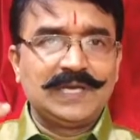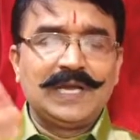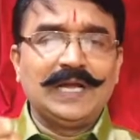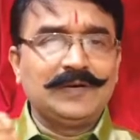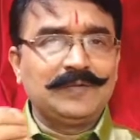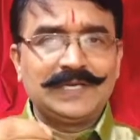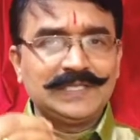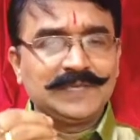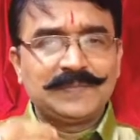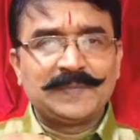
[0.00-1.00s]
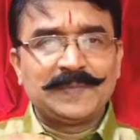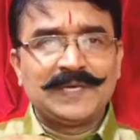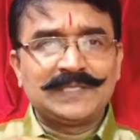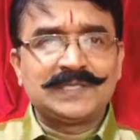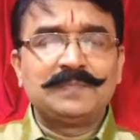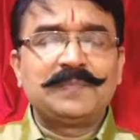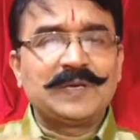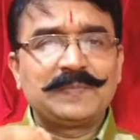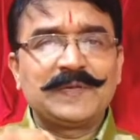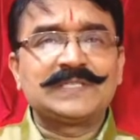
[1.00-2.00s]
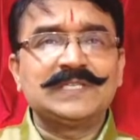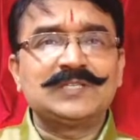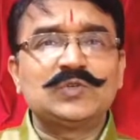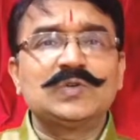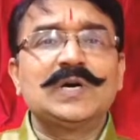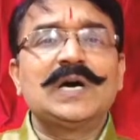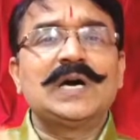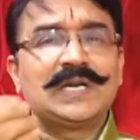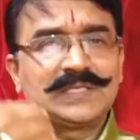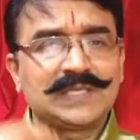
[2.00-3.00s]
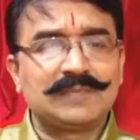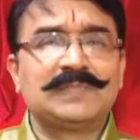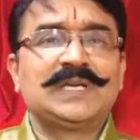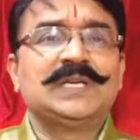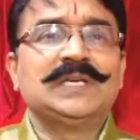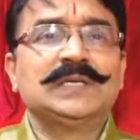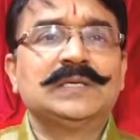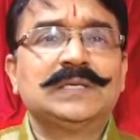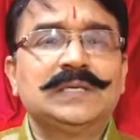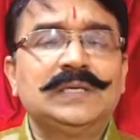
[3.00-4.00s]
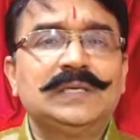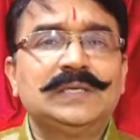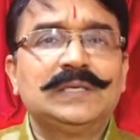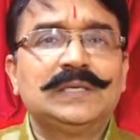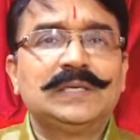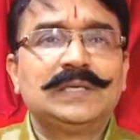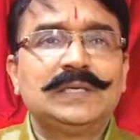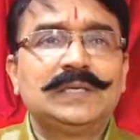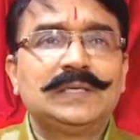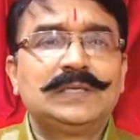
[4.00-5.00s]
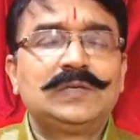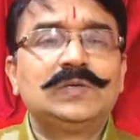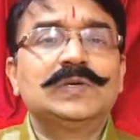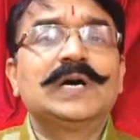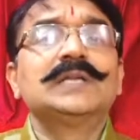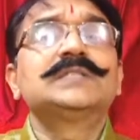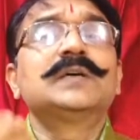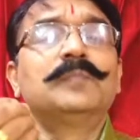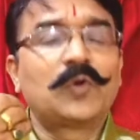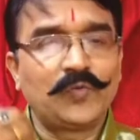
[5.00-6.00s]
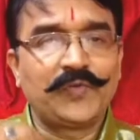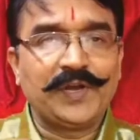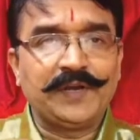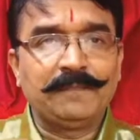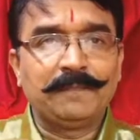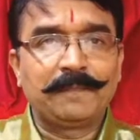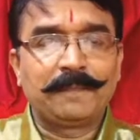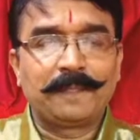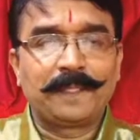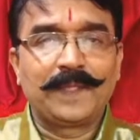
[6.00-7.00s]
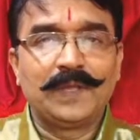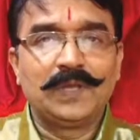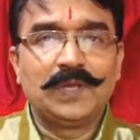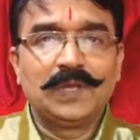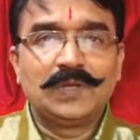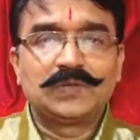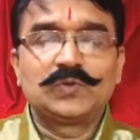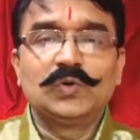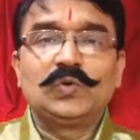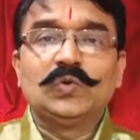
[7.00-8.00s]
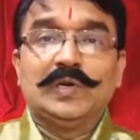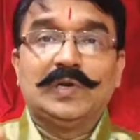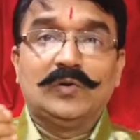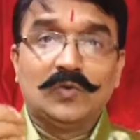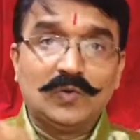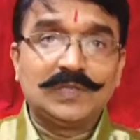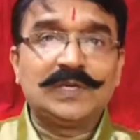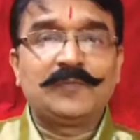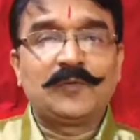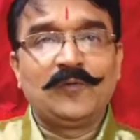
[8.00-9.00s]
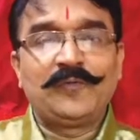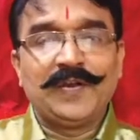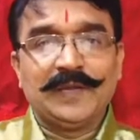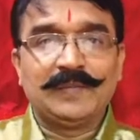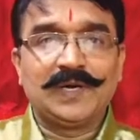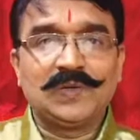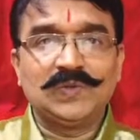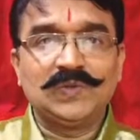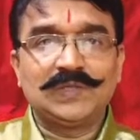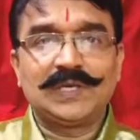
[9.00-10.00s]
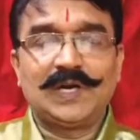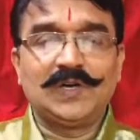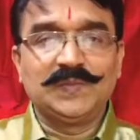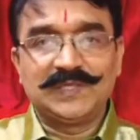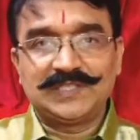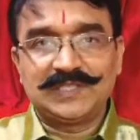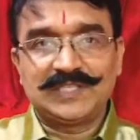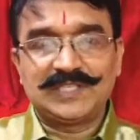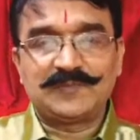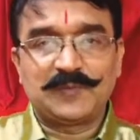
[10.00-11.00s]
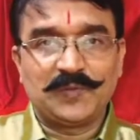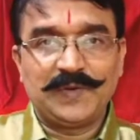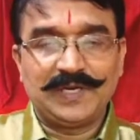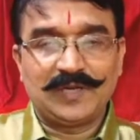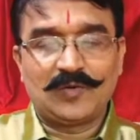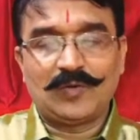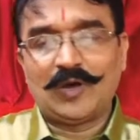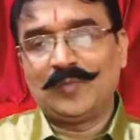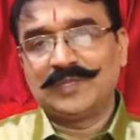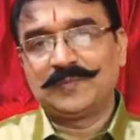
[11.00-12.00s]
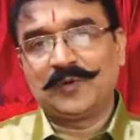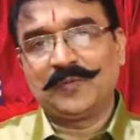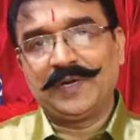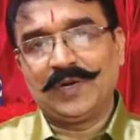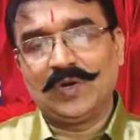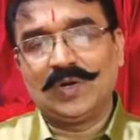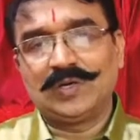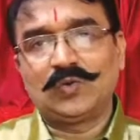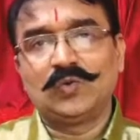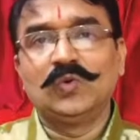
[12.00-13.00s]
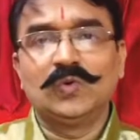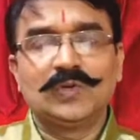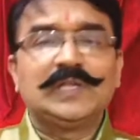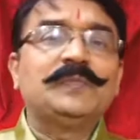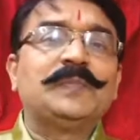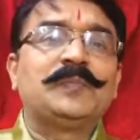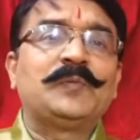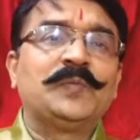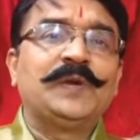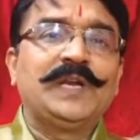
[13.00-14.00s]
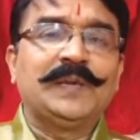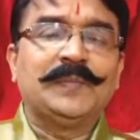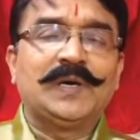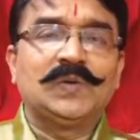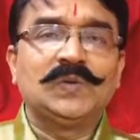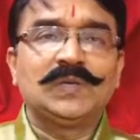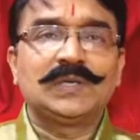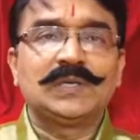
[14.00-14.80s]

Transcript: and what is the purpose? Purpose is to earn some money, to earn some profit. So to know the profit amount, how much it is profit or how much profit not, to know the profit amount,